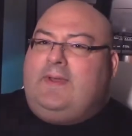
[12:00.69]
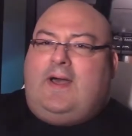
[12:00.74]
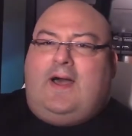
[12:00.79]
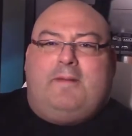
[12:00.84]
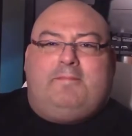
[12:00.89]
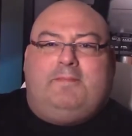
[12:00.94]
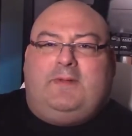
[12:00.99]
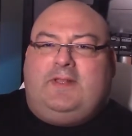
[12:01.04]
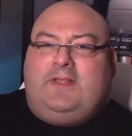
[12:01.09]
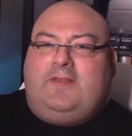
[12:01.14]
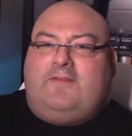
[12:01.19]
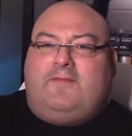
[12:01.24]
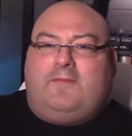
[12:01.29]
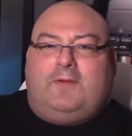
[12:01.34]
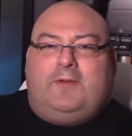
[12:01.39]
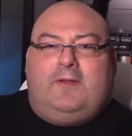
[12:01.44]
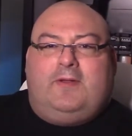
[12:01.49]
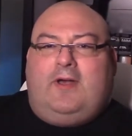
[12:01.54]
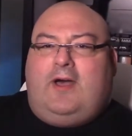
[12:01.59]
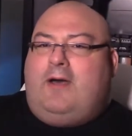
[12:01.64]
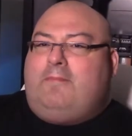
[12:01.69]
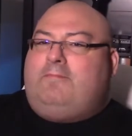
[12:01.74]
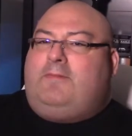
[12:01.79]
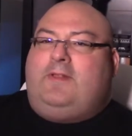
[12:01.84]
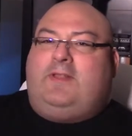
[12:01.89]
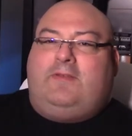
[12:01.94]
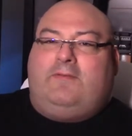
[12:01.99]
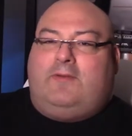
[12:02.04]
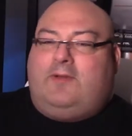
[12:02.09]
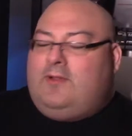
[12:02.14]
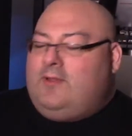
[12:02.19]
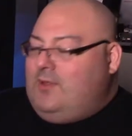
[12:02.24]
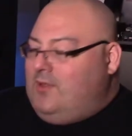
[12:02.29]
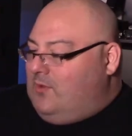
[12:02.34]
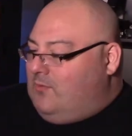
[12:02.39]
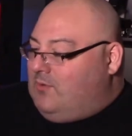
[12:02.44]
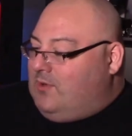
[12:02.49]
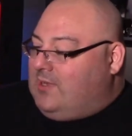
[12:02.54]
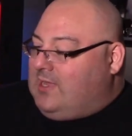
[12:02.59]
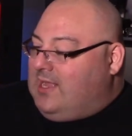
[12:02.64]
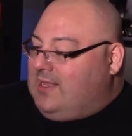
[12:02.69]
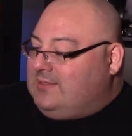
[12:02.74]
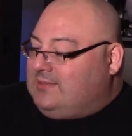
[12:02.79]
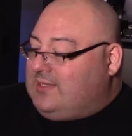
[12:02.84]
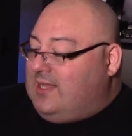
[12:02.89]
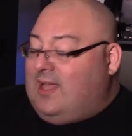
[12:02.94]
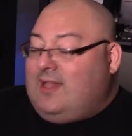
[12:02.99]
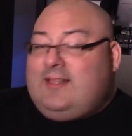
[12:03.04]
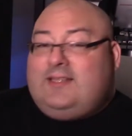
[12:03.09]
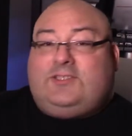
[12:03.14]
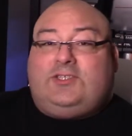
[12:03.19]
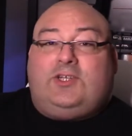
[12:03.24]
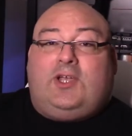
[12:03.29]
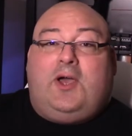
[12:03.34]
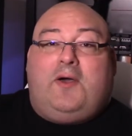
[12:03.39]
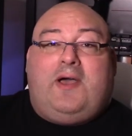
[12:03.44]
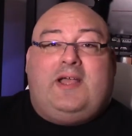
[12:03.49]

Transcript: Unbelievable. Unbelievable. Well, guys, I'll let you go.